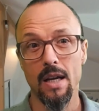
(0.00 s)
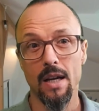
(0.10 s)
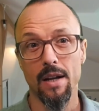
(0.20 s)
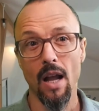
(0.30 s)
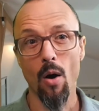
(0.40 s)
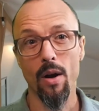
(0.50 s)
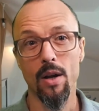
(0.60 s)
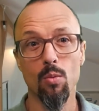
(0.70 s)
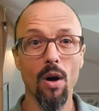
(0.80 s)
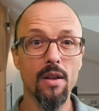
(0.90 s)
Now
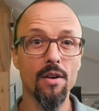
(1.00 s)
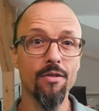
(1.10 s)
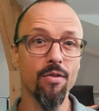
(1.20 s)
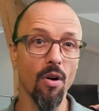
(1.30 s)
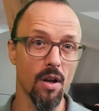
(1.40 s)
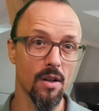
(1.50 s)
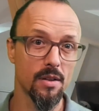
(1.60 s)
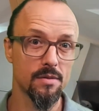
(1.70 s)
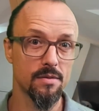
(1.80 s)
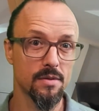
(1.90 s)
in Waterfall,
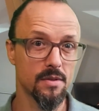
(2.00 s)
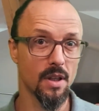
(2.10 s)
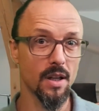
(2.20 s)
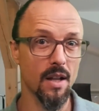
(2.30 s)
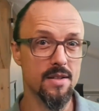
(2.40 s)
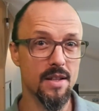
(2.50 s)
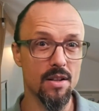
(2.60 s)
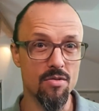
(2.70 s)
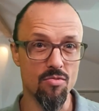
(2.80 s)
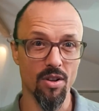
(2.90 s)
that's
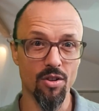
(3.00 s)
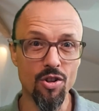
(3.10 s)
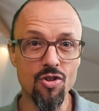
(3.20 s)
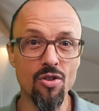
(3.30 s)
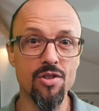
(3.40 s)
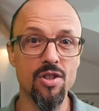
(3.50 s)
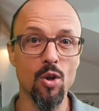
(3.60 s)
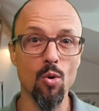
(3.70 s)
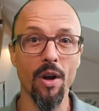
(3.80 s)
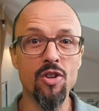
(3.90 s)
the traditional
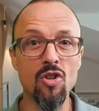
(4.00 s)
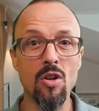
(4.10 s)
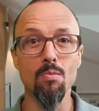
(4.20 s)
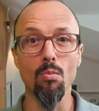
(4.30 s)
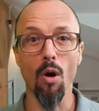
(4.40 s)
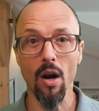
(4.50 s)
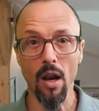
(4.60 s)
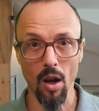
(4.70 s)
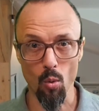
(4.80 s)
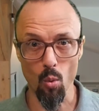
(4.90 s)
sequential
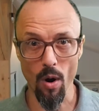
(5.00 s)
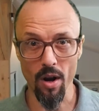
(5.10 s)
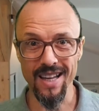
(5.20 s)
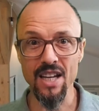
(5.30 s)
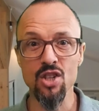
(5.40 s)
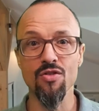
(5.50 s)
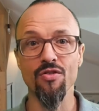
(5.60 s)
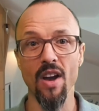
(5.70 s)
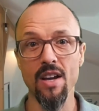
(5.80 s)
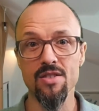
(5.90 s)
model where each
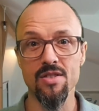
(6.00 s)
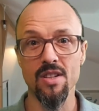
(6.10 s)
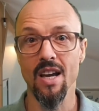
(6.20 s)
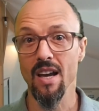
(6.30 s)
phase,